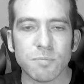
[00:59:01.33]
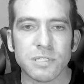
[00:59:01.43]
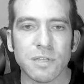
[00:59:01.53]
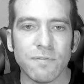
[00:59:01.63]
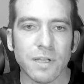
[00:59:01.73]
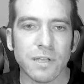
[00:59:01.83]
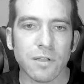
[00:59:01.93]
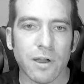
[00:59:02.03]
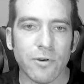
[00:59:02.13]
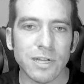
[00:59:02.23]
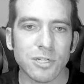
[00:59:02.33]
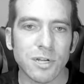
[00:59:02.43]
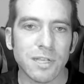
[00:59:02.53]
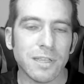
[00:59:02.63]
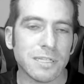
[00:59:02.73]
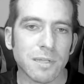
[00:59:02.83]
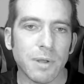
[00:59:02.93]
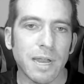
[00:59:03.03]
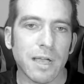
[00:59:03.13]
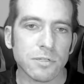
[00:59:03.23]
a specific direction, and then
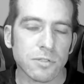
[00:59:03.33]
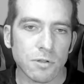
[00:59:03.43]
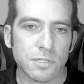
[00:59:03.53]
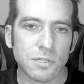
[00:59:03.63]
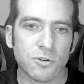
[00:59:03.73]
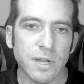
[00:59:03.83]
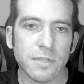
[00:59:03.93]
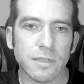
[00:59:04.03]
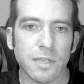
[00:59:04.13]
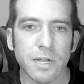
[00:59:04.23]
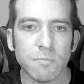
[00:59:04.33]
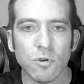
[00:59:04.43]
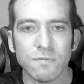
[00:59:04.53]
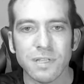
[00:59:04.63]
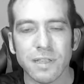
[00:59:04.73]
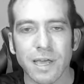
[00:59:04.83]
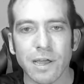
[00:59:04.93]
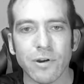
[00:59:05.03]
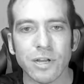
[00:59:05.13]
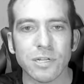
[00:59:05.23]
somebody else starts a trend, and then it moves in that
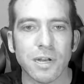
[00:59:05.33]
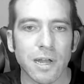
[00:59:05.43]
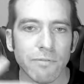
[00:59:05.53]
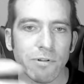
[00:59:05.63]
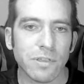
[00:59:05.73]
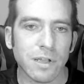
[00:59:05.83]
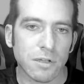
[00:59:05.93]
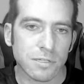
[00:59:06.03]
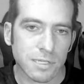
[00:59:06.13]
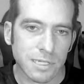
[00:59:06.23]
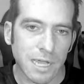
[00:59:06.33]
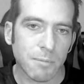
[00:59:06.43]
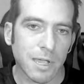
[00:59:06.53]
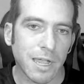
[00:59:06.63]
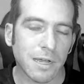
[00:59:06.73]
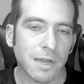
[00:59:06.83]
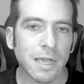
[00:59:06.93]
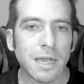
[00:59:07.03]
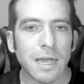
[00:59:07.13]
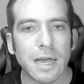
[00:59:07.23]
direction, and everything looks the same again.
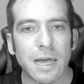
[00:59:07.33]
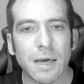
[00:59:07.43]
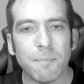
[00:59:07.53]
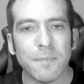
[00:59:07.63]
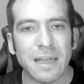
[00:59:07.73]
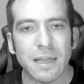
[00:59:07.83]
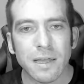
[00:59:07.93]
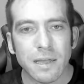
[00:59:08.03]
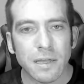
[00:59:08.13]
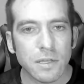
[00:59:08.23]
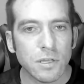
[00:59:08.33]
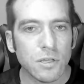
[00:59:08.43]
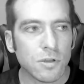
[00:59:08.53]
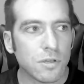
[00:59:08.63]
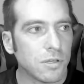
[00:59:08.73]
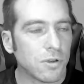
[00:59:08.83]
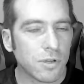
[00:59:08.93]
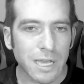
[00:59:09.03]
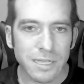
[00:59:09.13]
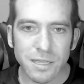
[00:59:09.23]
You
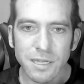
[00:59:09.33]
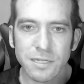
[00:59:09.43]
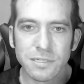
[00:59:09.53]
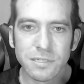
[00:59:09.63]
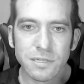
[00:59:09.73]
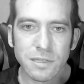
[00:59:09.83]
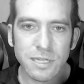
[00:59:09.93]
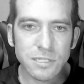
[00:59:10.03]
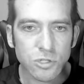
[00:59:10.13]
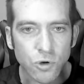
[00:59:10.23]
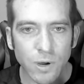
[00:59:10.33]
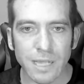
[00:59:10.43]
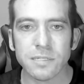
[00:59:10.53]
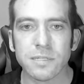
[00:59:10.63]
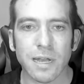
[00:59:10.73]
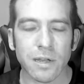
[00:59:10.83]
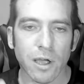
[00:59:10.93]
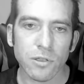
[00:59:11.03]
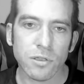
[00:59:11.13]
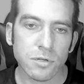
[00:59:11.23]
get these trends that
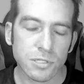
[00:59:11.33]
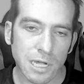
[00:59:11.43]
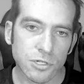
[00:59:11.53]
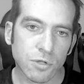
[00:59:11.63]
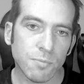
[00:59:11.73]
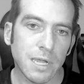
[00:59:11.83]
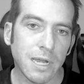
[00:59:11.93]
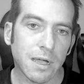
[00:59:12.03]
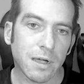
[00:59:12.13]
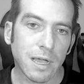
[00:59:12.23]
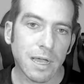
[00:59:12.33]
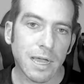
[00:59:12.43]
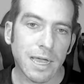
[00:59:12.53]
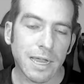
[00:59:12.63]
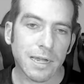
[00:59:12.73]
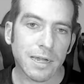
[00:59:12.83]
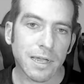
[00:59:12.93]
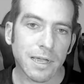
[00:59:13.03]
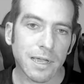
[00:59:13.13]
go through social media, and